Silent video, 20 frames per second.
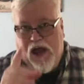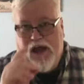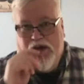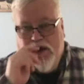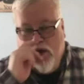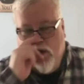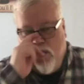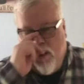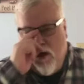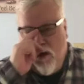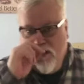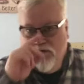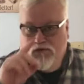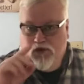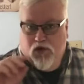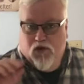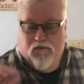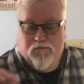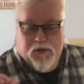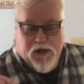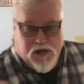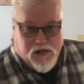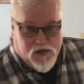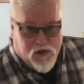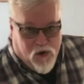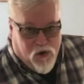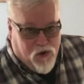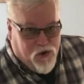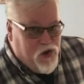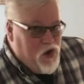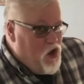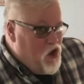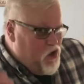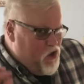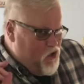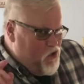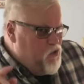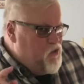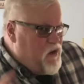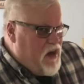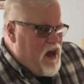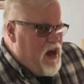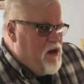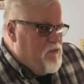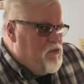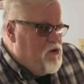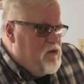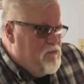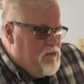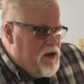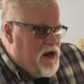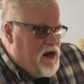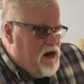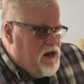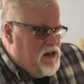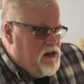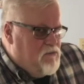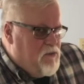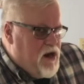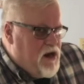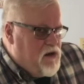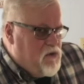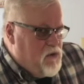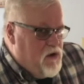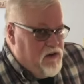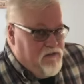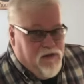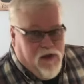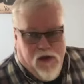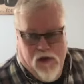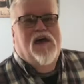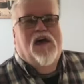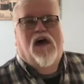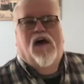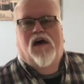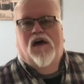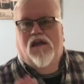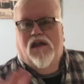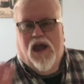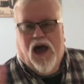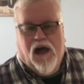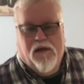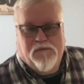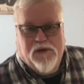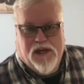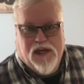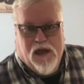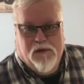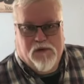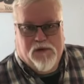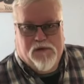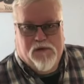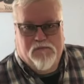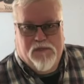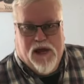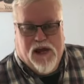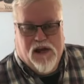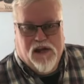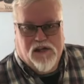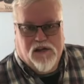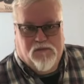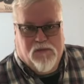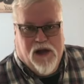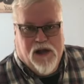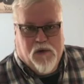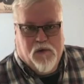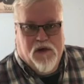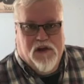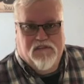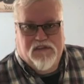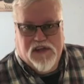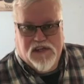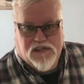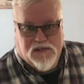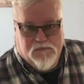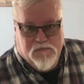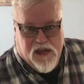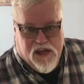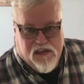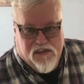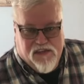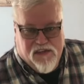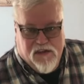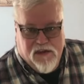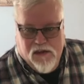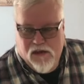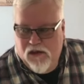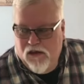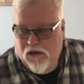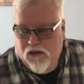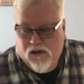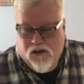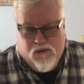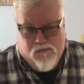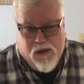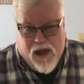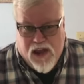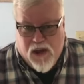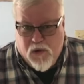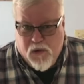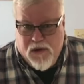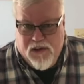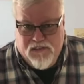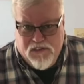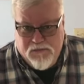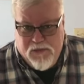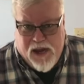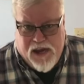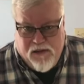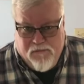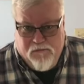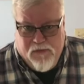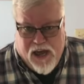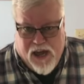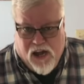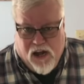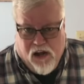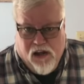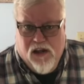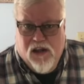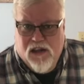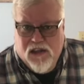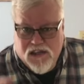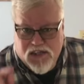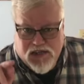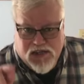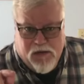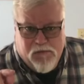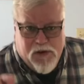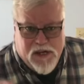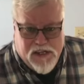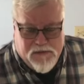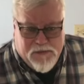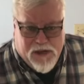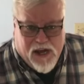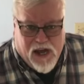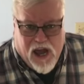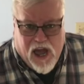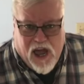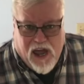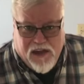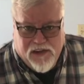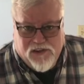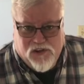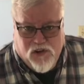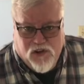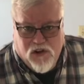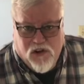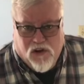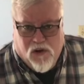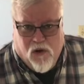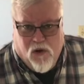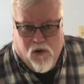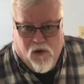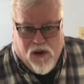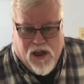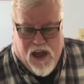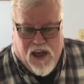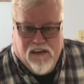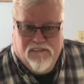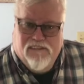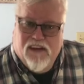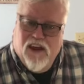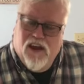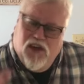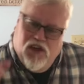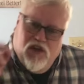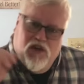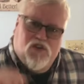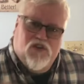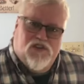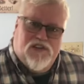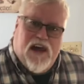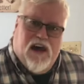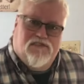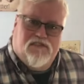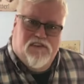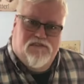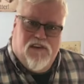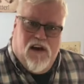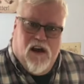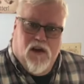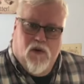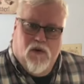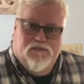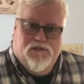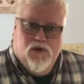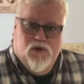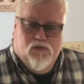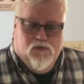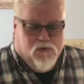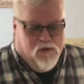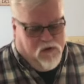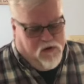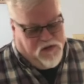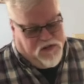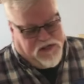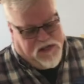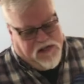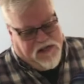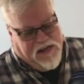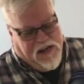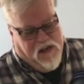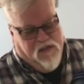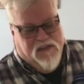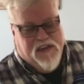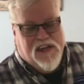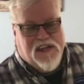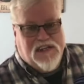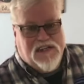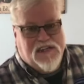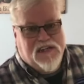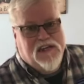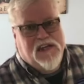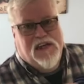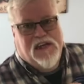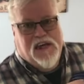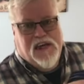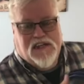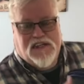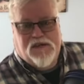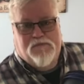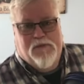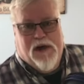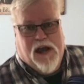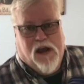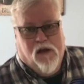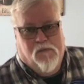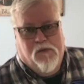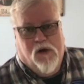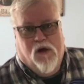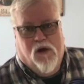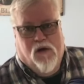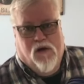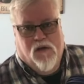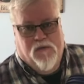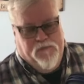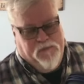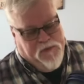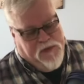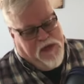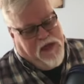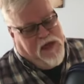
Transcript: I know all of you have been told you can't put metal in the microwave. Not being able to put metal in your microwave is a myth. Your microwave's made of metal. Somebody's been lying to you your whole life. You just have to follow a few rules. Now this is a metal bowl.